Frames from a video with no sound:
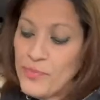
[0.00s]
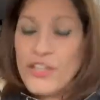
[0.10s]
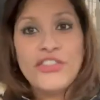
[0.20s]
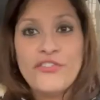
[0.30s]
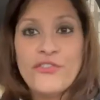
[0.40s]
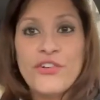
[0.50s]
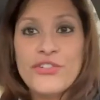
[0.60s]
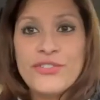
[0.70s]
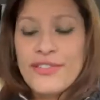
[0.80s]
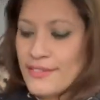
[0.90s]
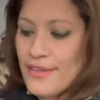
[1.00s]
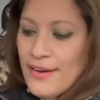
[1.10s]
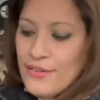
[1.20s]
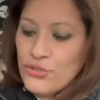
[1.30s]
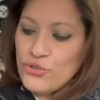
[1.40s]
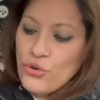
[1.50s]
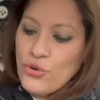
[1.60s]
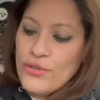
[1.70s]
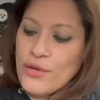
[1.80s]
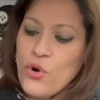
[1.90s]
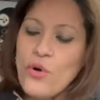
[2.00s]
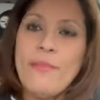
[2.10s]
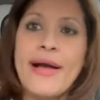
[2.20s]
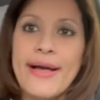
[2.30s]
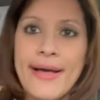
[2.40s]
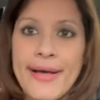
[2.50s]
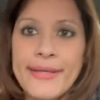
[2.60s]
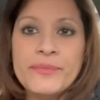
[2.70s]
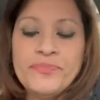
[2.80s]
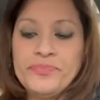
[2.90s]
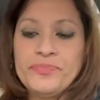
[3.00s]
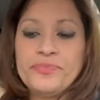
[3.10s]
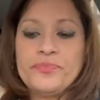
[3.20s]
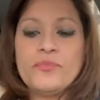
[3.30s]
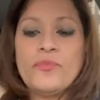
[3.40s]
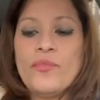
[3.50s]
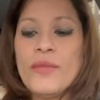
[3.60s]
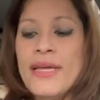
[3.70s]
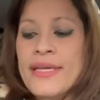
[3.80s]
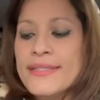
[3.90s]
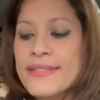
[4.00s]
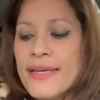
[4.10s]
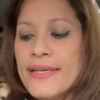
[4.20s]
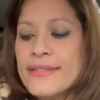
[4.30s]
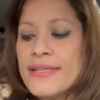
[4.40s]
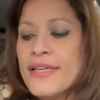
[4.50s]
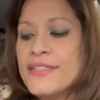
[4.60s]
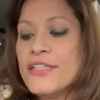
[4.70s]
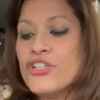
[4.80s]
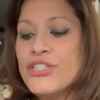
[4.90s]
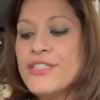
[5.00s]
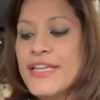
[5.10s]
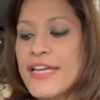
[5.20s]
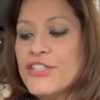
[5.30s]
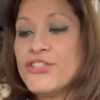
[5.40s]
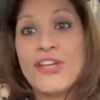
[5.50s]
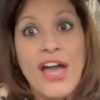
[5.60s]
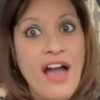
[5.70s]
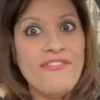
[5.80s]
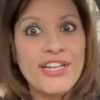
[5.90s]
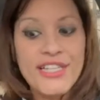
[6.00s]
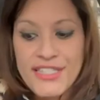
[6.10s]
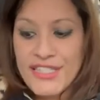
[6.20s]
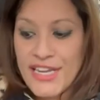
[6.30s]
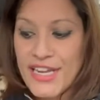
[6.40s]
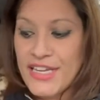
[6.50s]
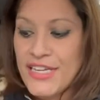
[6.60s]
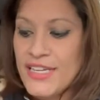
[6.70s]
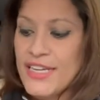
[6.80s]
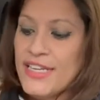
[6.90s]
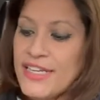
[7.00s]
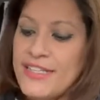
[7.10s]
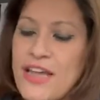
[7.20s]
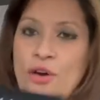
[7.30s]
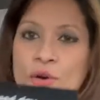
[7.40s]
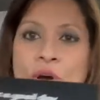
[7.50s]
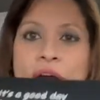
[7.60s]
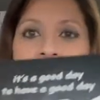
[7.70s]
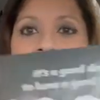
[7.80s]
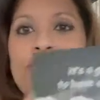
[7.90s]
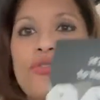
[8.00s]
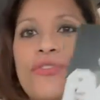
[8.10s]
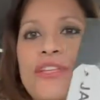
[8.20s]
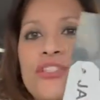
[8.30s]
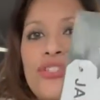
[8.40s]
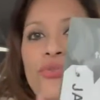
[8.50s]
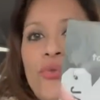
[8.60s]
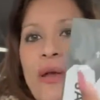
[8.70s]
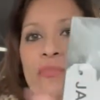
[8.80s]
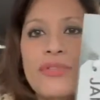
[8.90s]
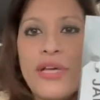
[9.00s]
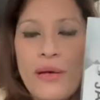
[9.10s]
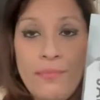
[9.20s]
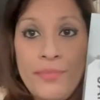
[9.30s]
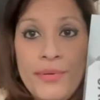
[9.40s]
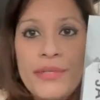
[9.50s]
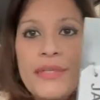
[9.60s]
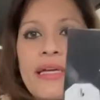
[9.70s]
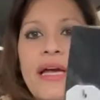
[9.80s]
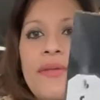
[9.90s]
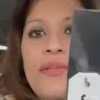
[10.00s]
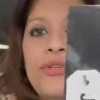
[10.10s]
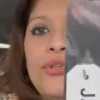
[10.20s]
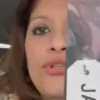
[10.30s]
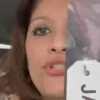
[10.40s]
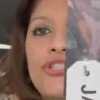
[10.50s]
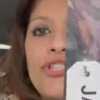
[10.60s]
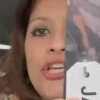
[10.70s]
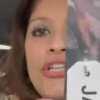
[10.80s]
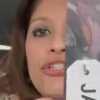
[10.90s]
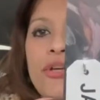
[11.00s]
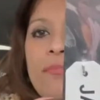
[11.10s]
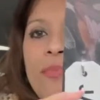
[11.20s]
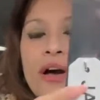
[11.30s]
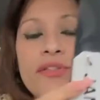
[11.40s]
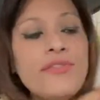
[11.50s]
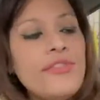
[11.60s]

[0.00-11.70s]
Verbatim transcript: the first thing that I saw that caught my eye says, it's a good day to have a good day. Now, even though they're scrambled up, you could change the month,